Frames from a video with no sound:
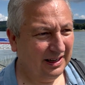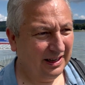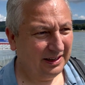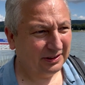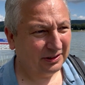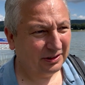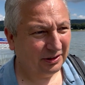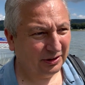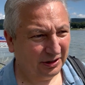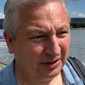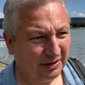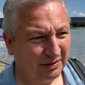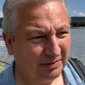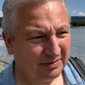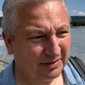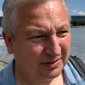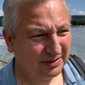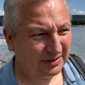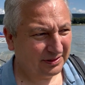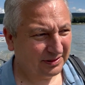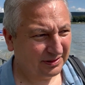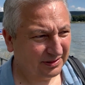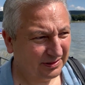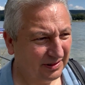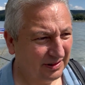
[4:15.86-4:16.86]
got it
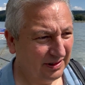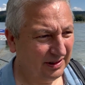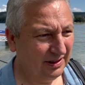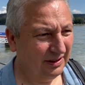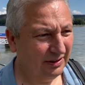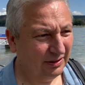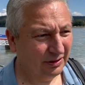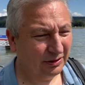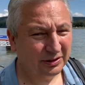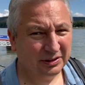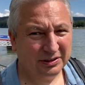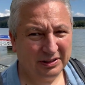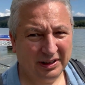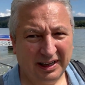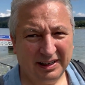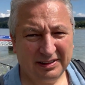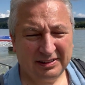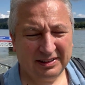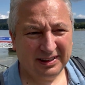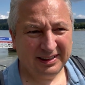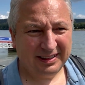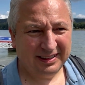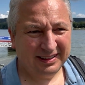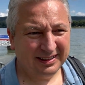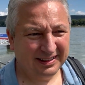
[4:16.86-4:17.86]
looked at,
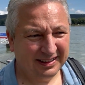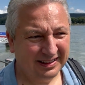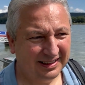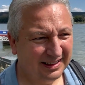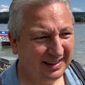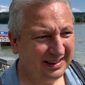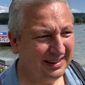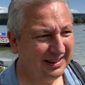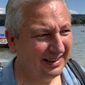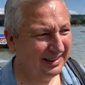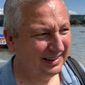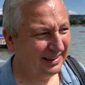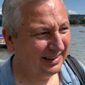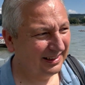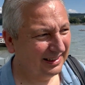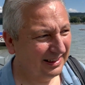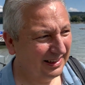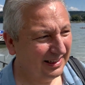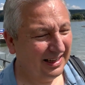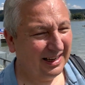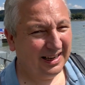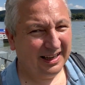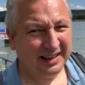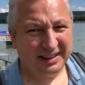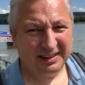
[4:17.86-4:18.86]

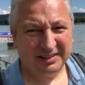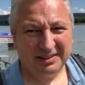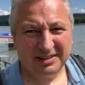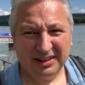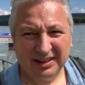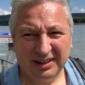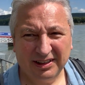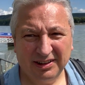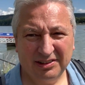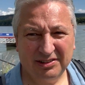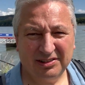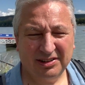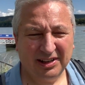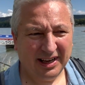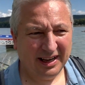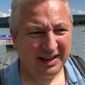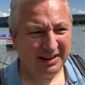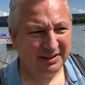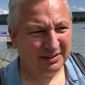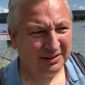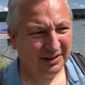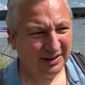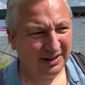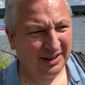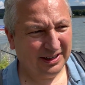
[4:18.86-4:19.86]
and it turns
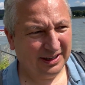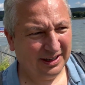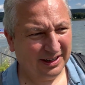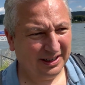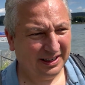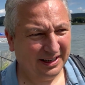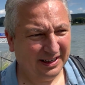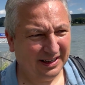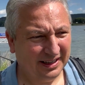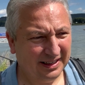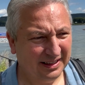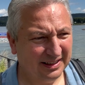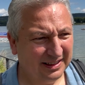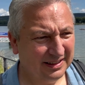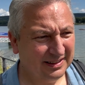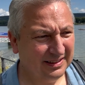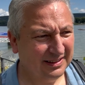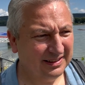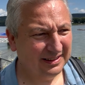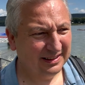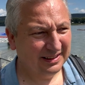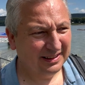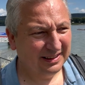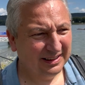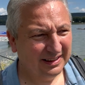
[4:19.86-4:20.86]
out I
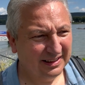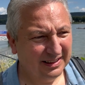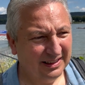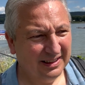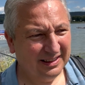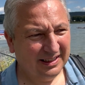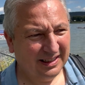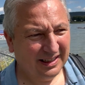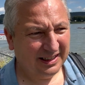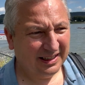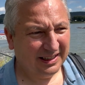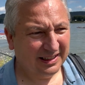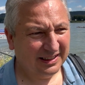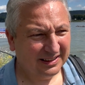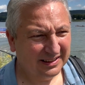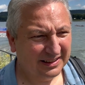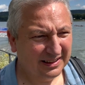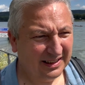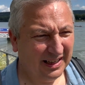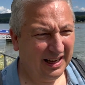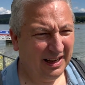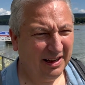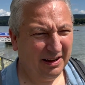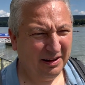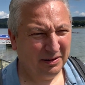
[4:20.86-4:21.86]

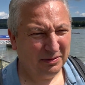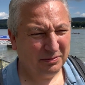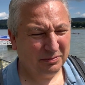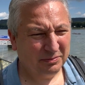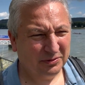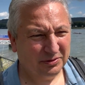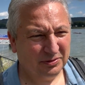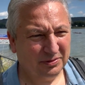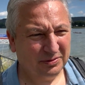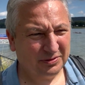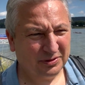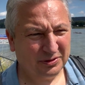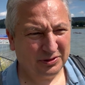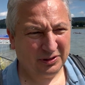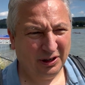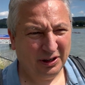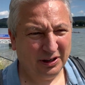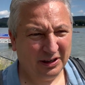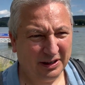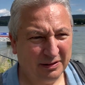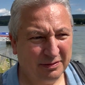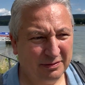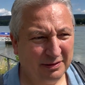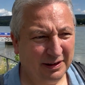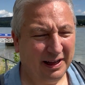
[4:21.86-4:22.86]
am
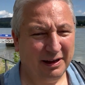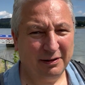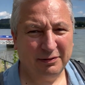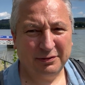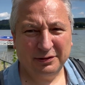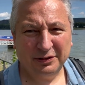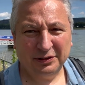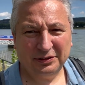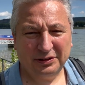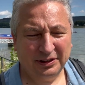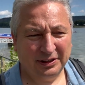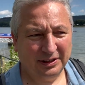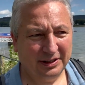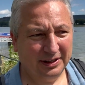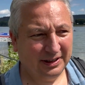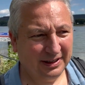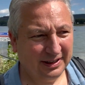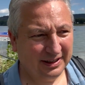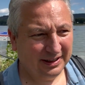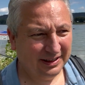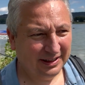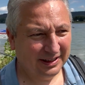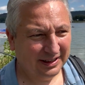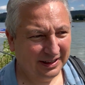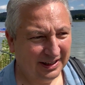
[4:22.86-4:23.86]
slightly flat-footed.
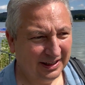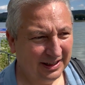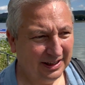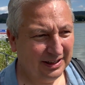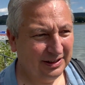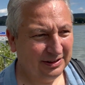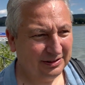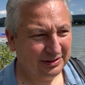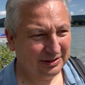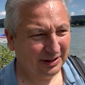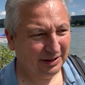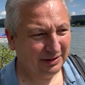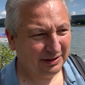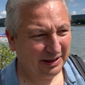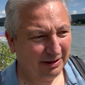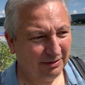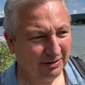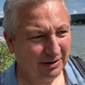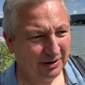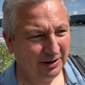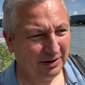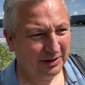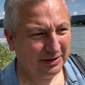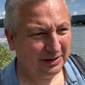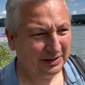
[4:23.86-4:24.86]
So now
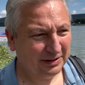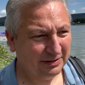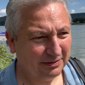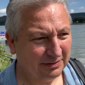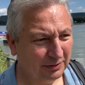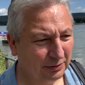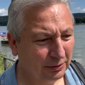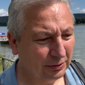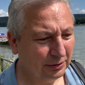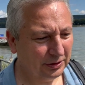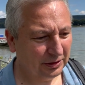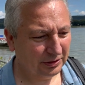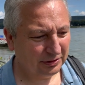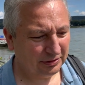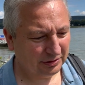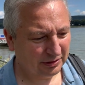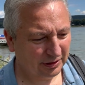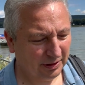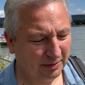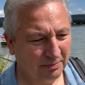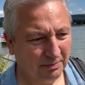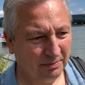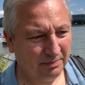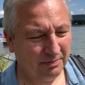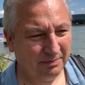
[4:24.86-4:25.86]
I've ordered
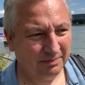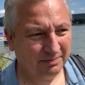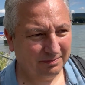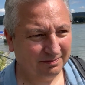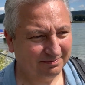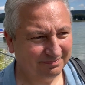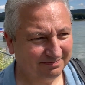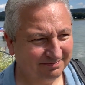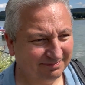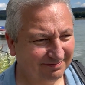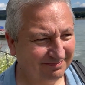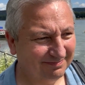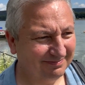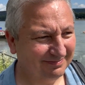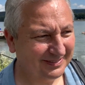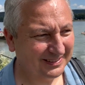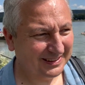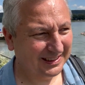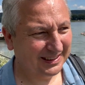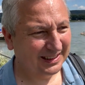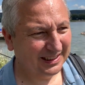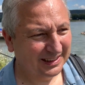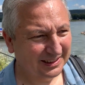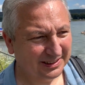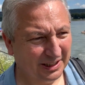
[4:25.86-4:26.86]
some,
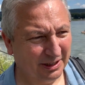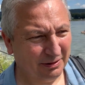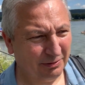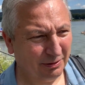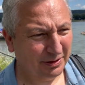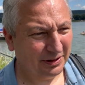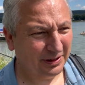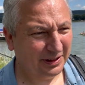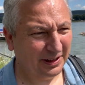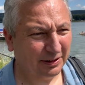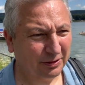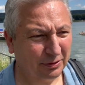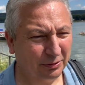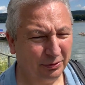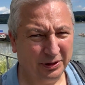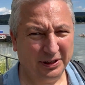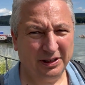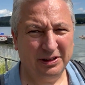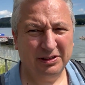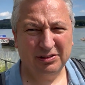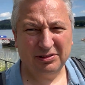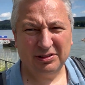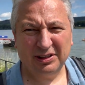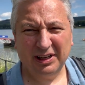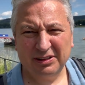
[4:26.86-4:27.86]
I don't know whether they're called
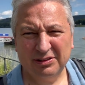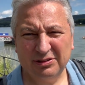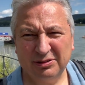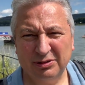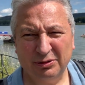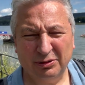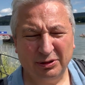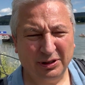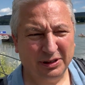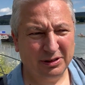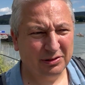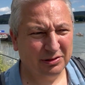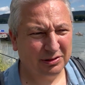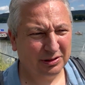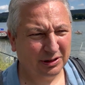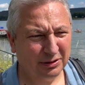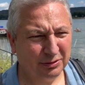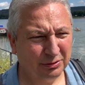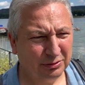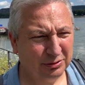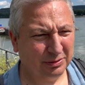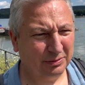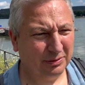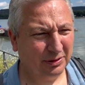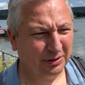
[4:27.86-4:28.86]
insets or
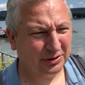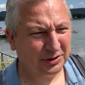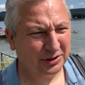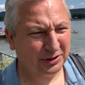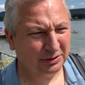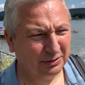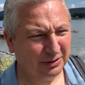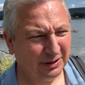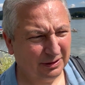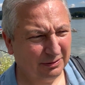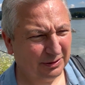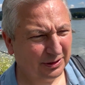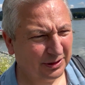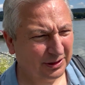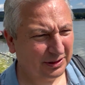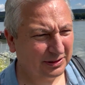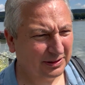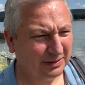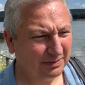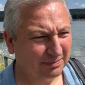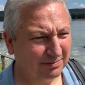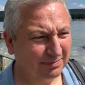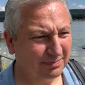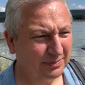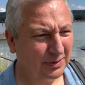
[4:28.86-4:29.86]
insoles, I'm not sure what the
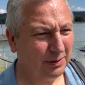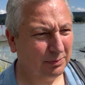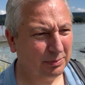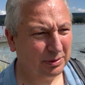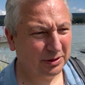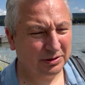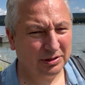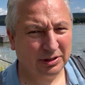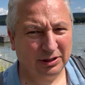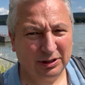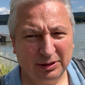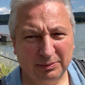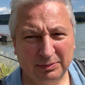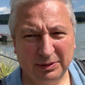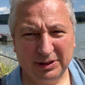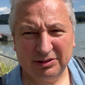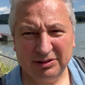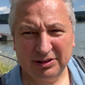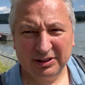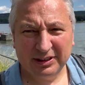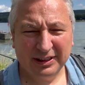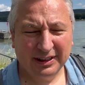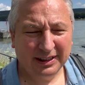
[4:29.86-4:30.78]
proper term is,